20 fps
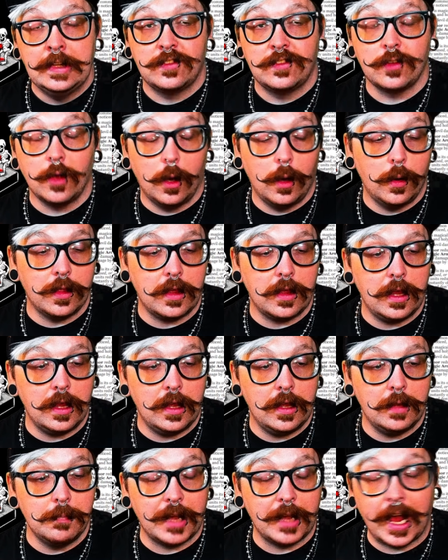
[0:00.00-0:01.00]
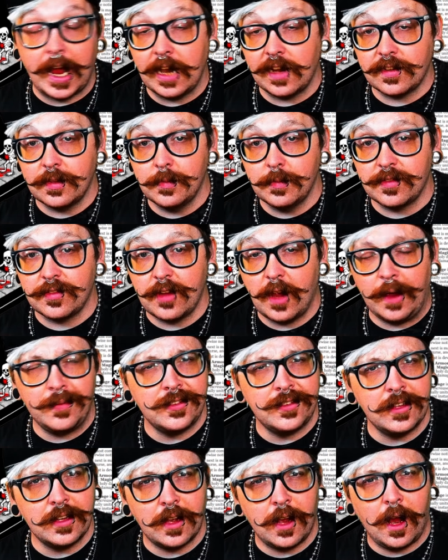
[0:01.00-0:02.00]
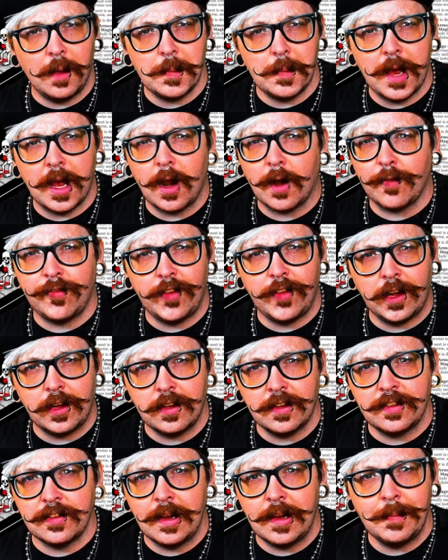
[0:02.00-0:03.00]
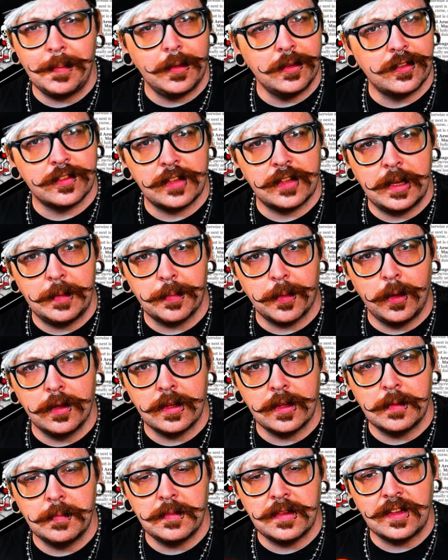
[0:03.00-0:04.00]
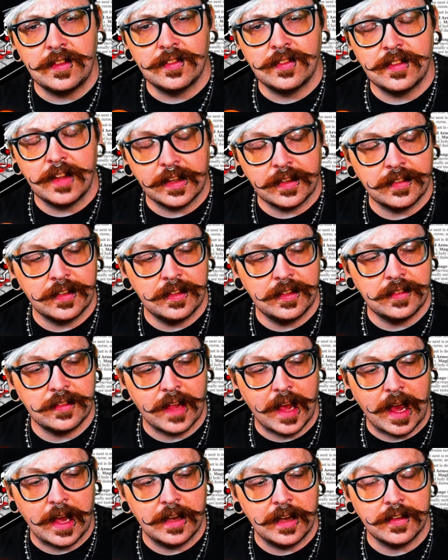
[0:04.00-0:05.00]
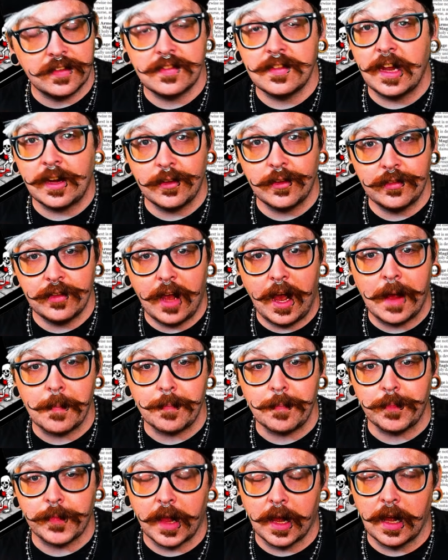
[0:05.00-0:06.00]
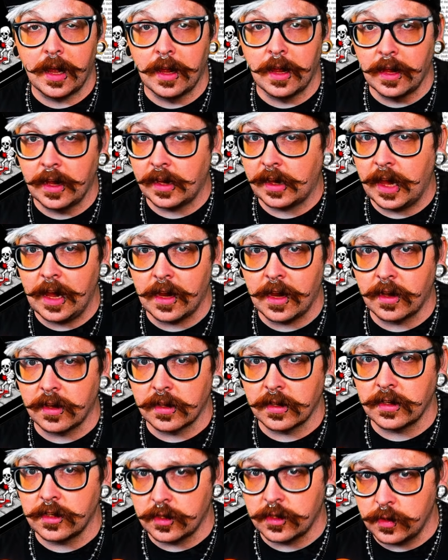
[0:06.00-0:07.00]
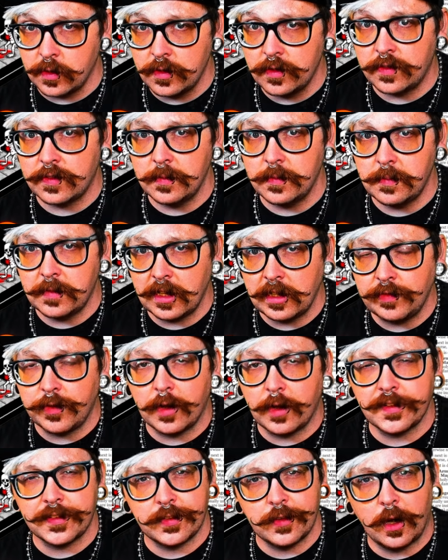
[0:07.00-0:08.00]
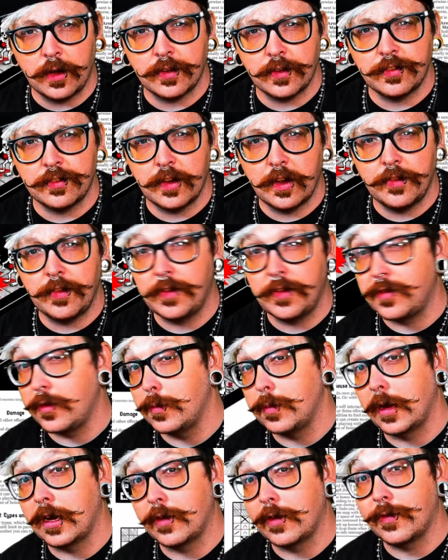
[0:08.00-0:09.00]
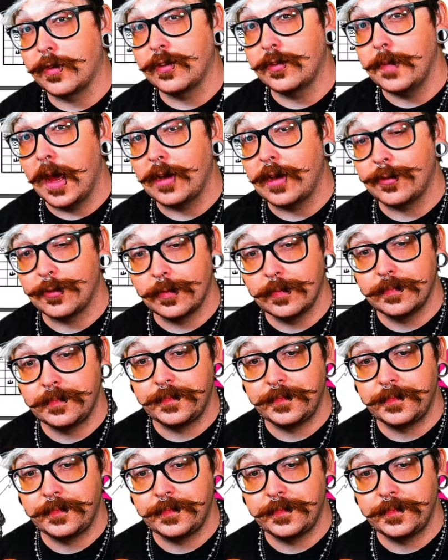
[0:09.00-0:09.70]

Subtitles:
So the mechanics themselves in combat are fairly simple. Just keep rolling them D6s and take your time. Again, use some default starter stuff if you play your first match.